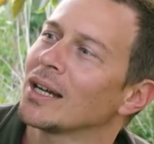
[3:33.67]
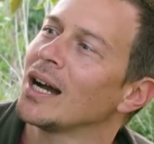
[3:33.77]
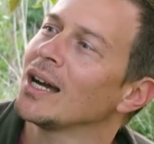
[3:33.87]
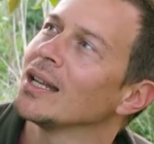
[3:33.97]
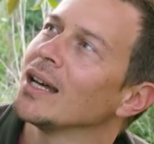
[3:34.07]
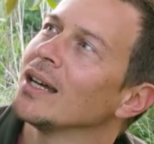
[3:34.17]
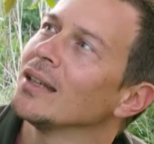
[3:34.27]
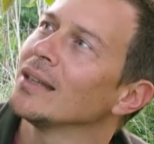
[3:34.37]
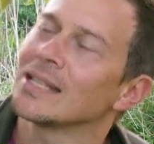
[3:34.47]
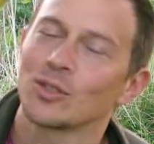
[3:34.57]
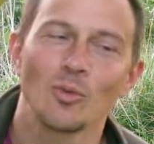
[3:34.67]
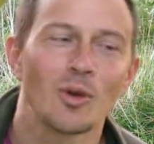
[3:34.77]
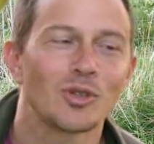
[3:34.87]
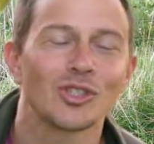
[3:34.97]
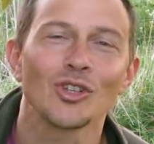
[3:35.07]
colour, it's
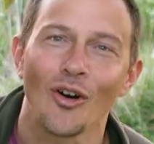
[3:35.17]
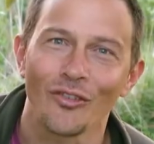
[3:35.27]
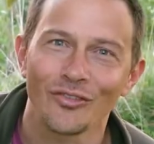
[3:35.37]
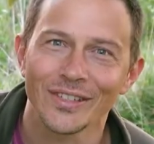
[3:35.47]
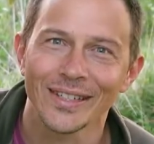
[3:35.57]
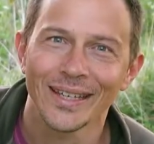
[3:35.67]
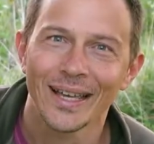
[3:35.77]
almost soft,